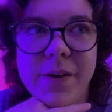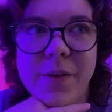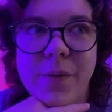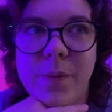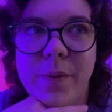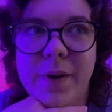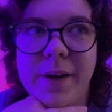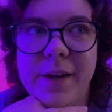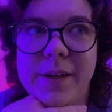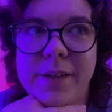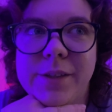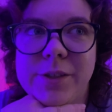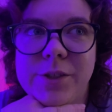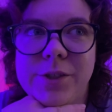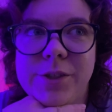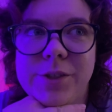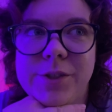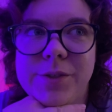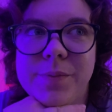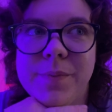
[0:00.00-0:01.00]

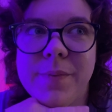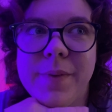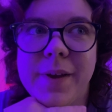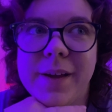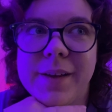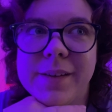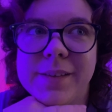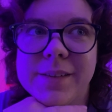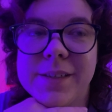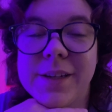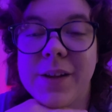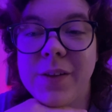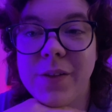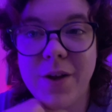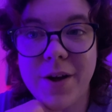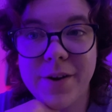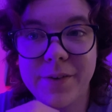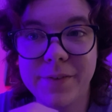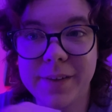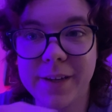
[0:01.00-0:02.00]
which means a
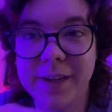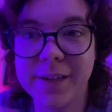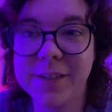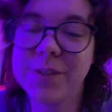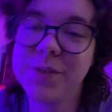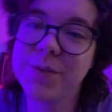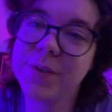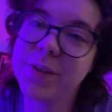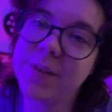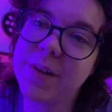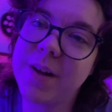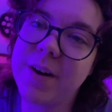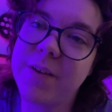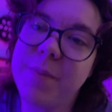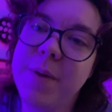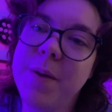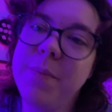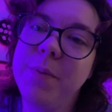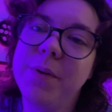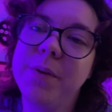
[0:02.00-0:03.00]
lot of things for a lot
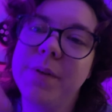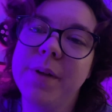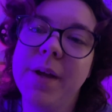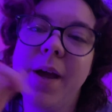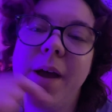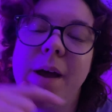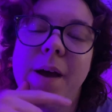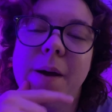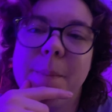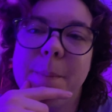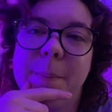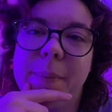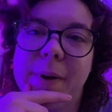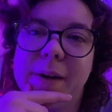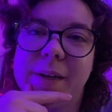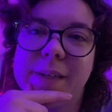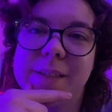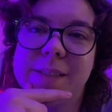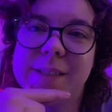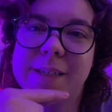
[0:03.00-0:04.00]
of people,
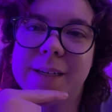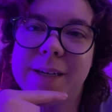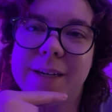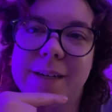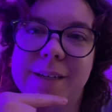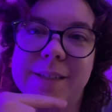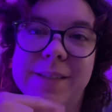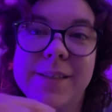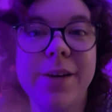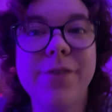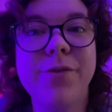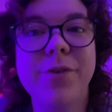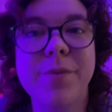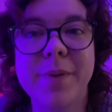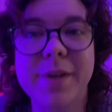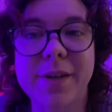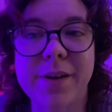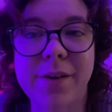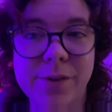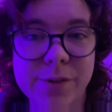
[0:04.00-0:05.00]
but uh, aside
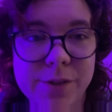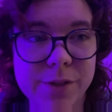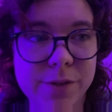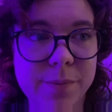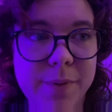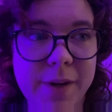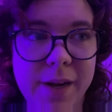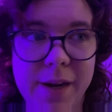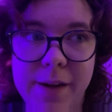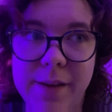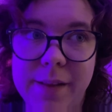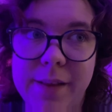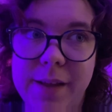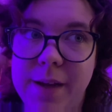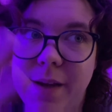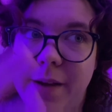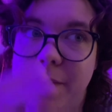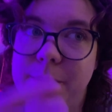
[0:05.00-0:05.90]
from it also being the